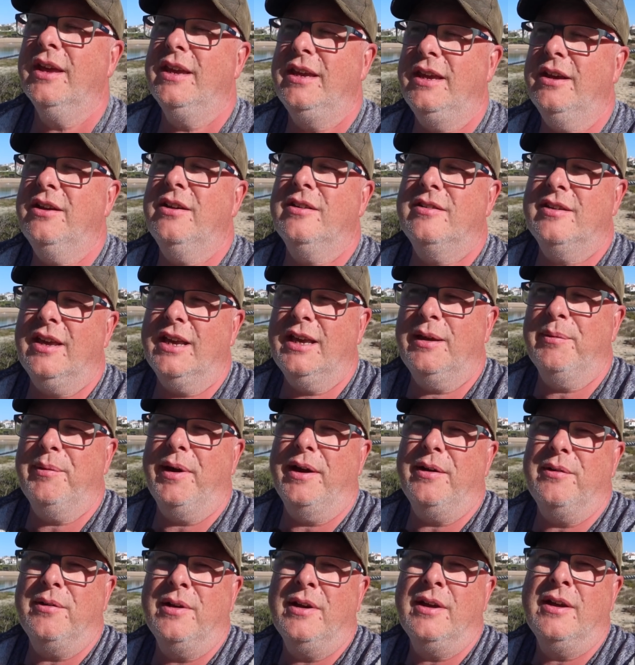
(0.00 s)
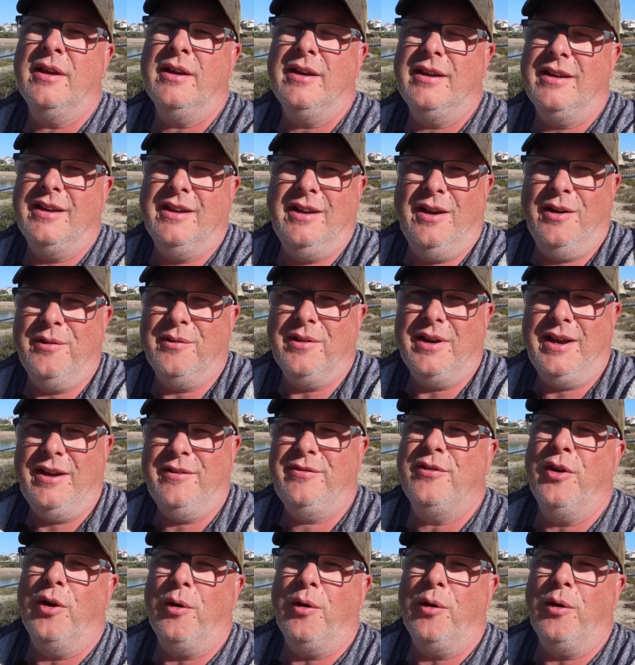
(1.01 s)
You could take about, you know, if